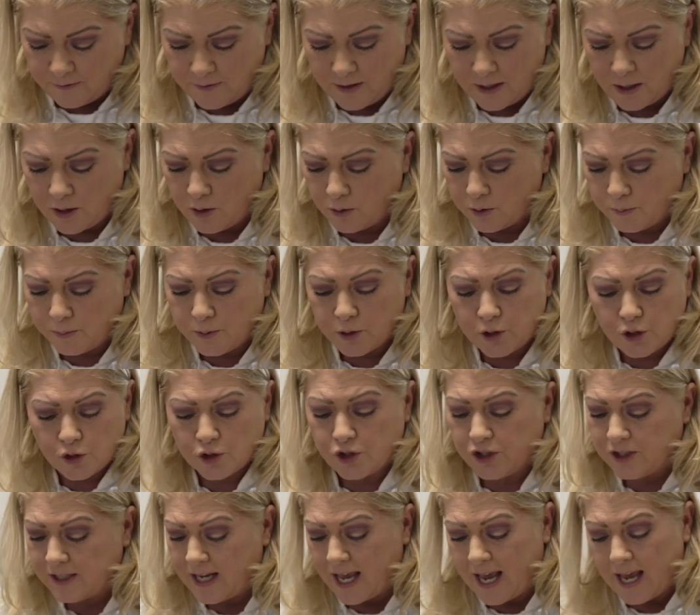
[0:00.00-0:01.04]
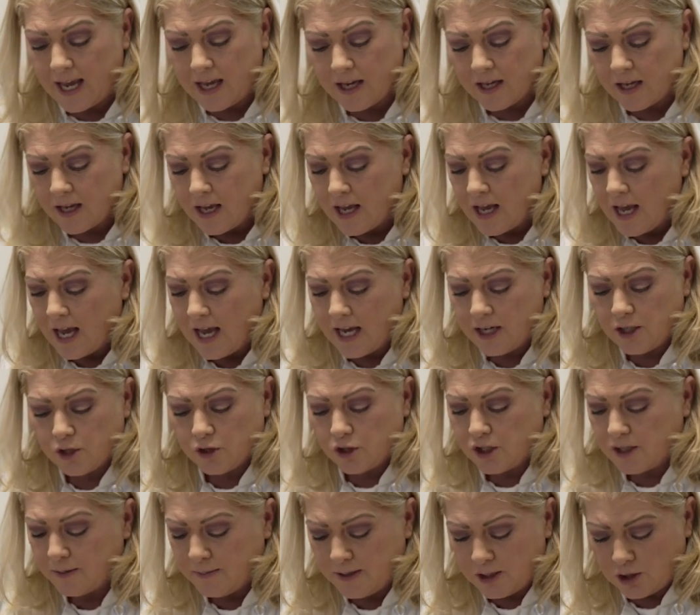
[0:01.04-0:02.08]
vehicle to put your steak and your
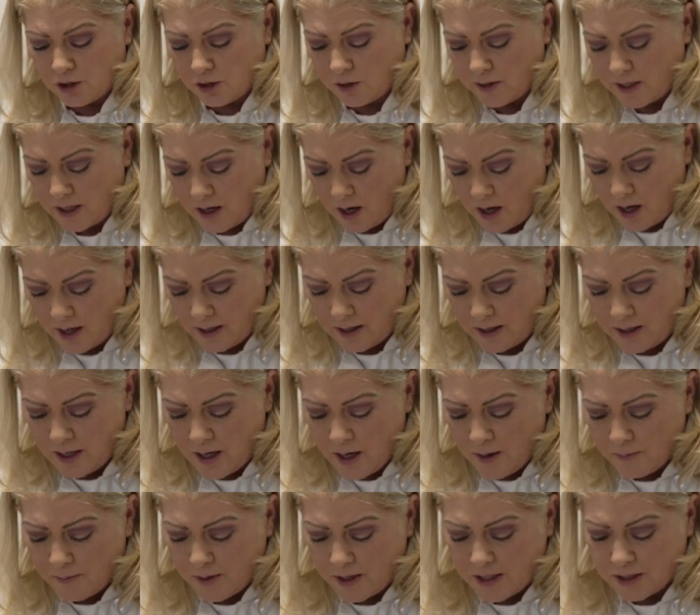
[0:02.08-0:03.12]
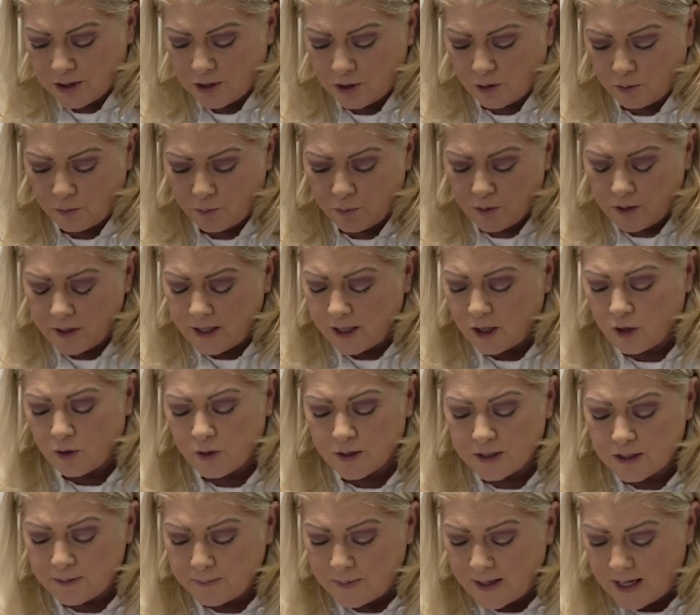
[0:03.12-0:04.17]
chimichurri on because they're really
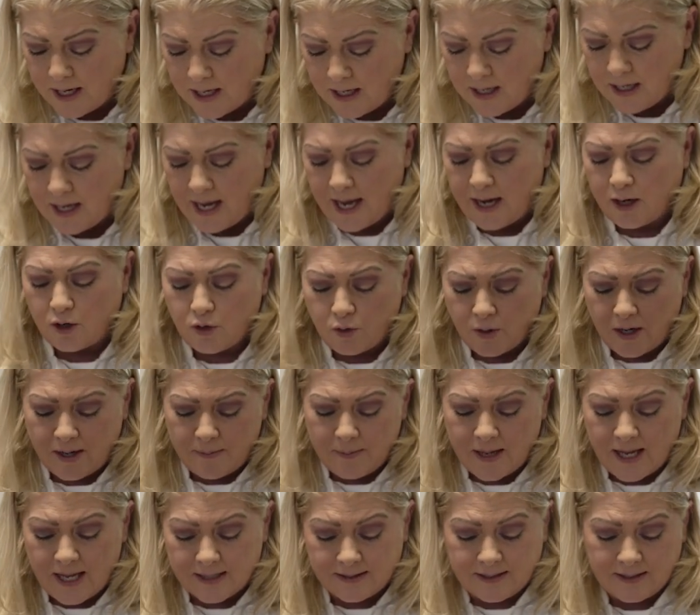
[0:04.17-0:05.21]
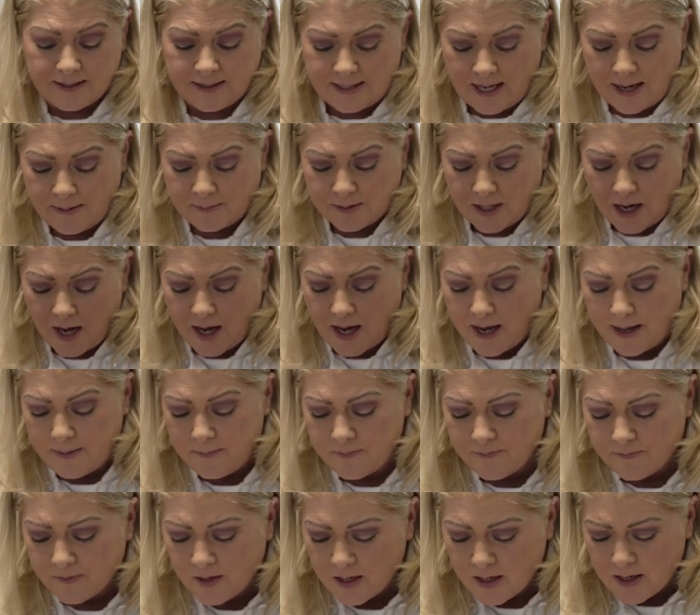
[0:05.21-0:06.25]
crispy and creamy at the same time.
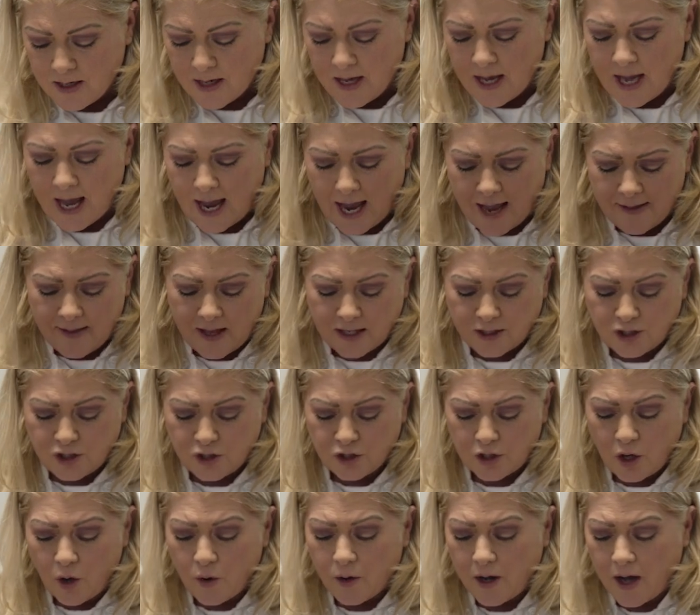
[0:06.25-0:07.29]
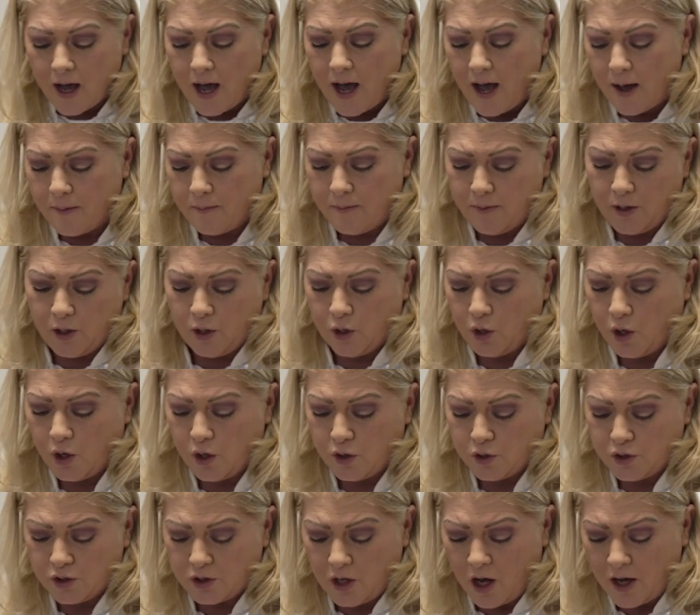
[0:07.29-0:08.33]
And they soak up
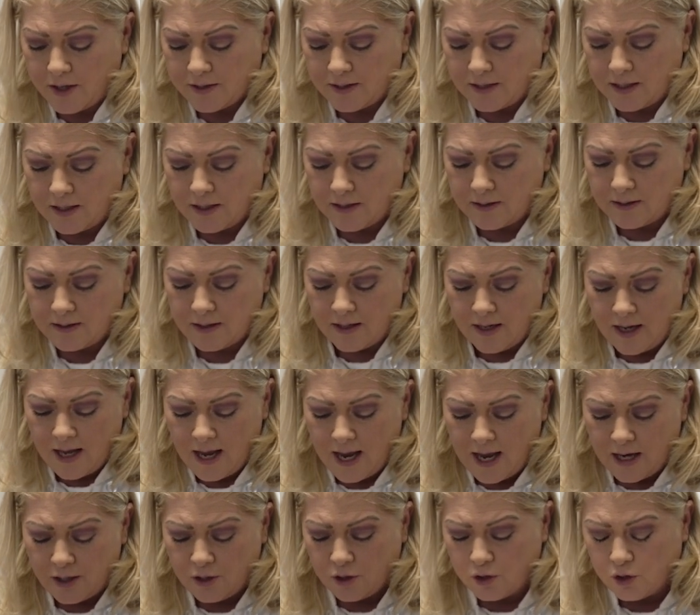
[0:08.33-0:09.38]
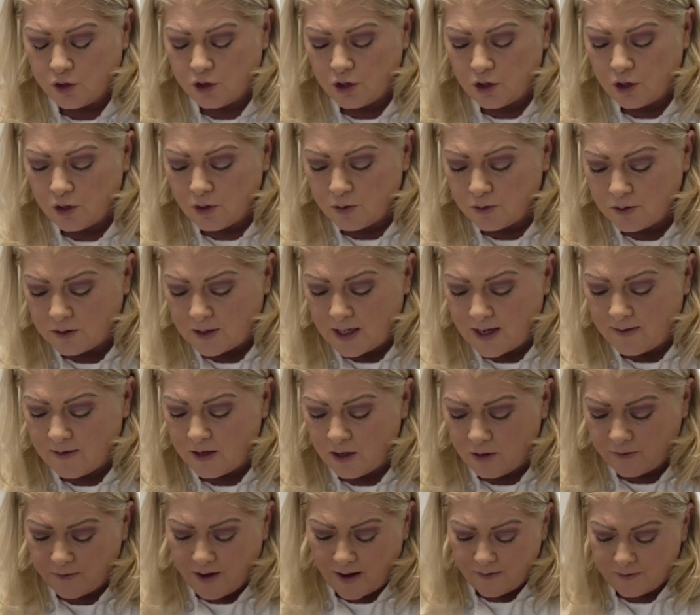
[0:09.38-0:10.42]
your sauces and your juice, and then
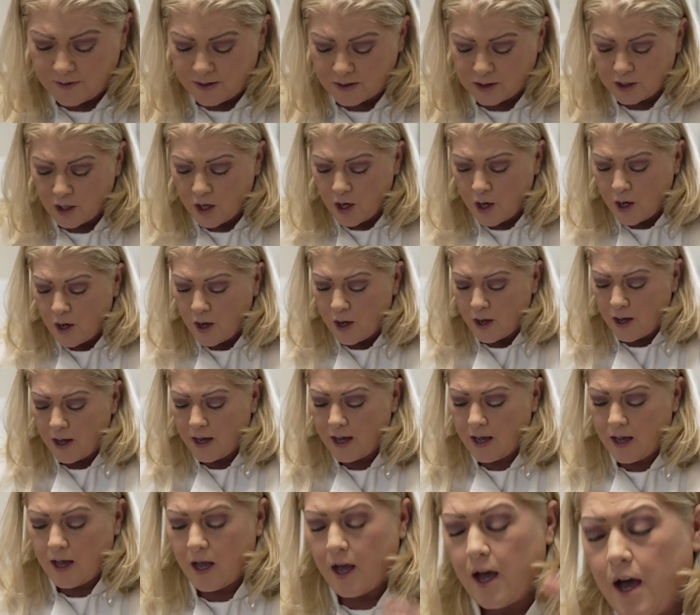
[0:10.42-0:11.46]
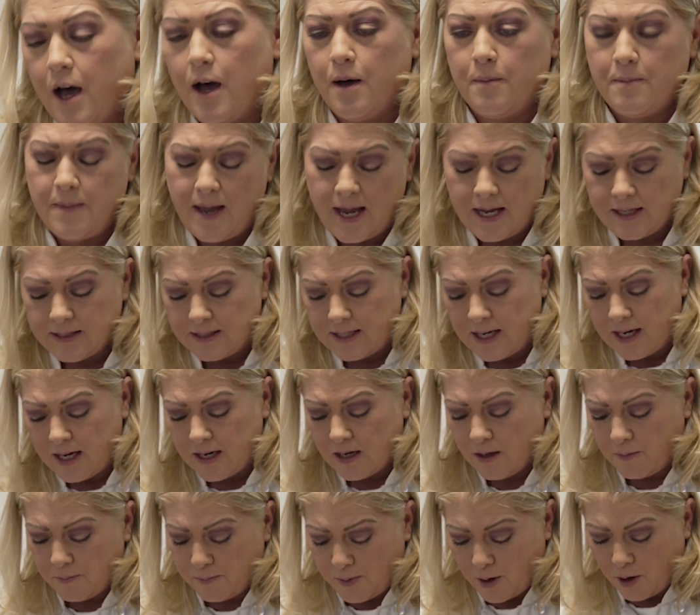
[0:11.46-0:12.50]
you've got this
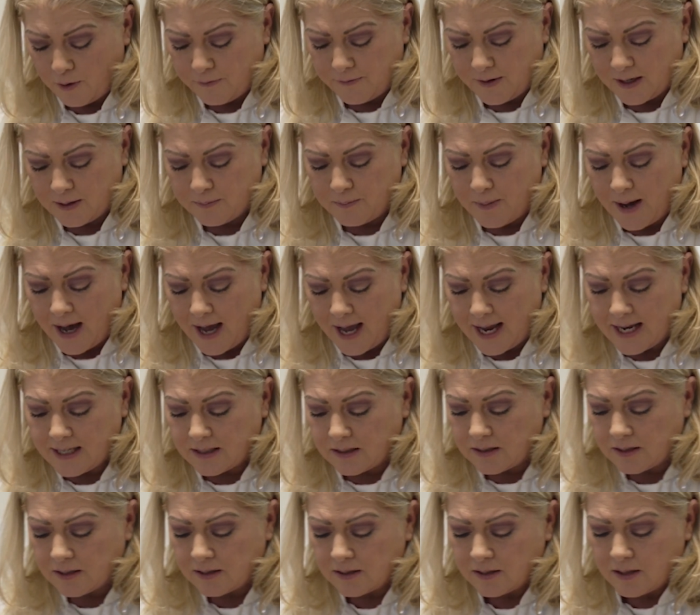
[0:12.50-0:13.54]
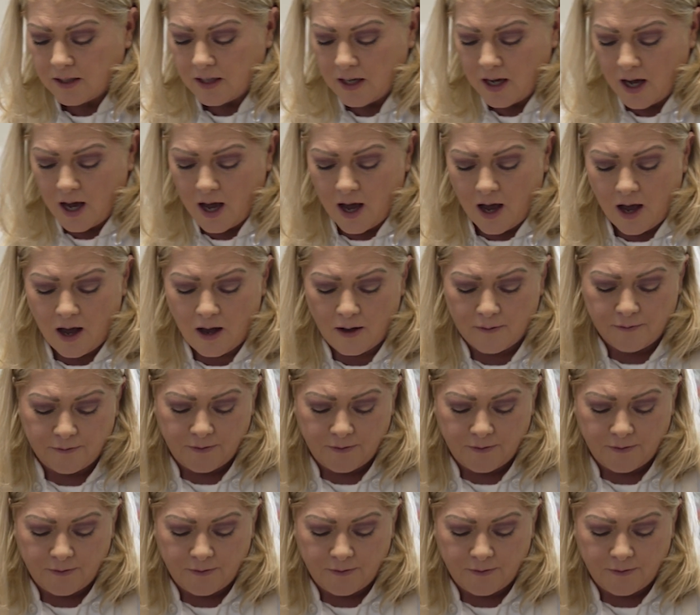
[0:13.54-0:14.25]
amazing, perfect bite of